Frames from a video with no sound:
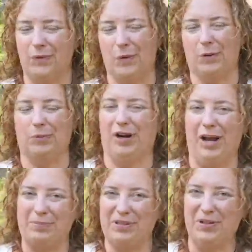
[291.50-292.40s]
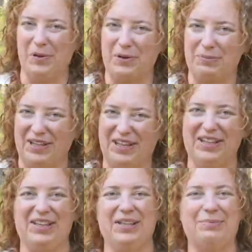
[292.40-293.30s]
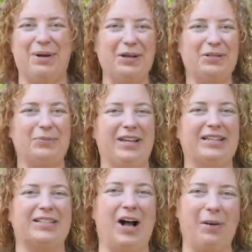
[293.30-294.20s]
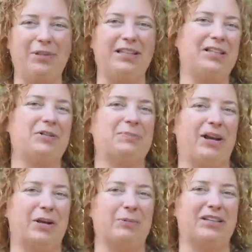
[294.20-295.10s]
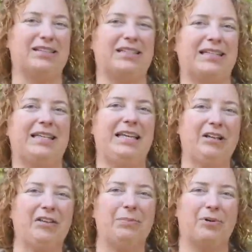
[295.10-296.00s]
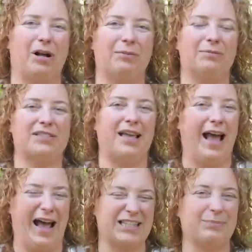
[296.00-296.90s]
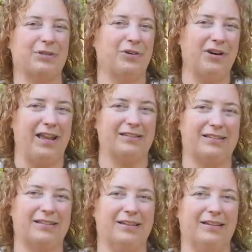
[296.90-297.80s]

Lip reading: or perhaps notably, meadowsweet is commonly used by herbalists to heal the problems that aspirin creates.